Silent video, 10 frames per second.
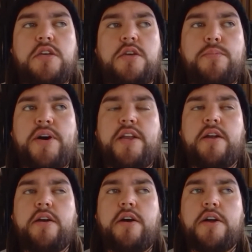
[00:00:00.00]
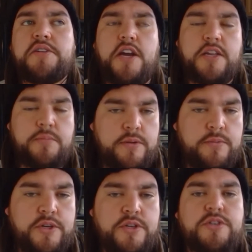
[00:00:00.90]
But undocumented
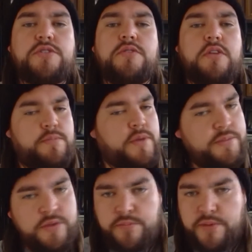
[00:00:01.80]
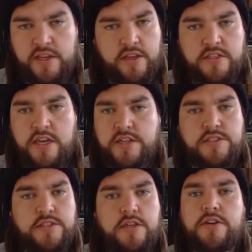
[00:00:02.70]
workers, who are people who pay
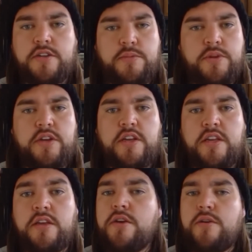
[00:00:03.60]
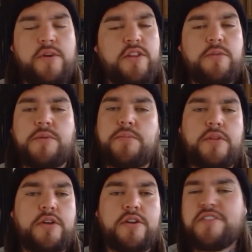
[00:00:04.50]
taxes in our community, whether
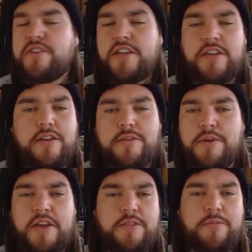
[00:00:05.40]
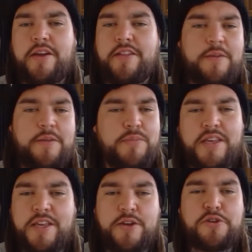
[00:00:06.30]
people agree with them being
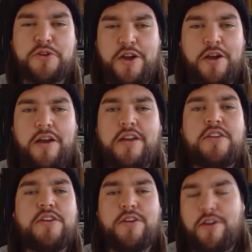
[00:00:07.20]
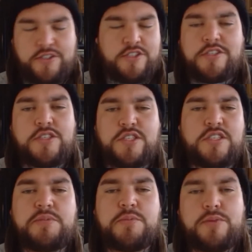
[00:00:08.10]
here or not, are just as
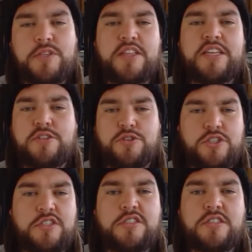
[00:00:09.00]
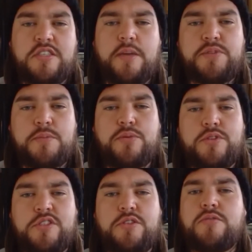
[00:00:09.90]
susceptible to this, or just as susceptible to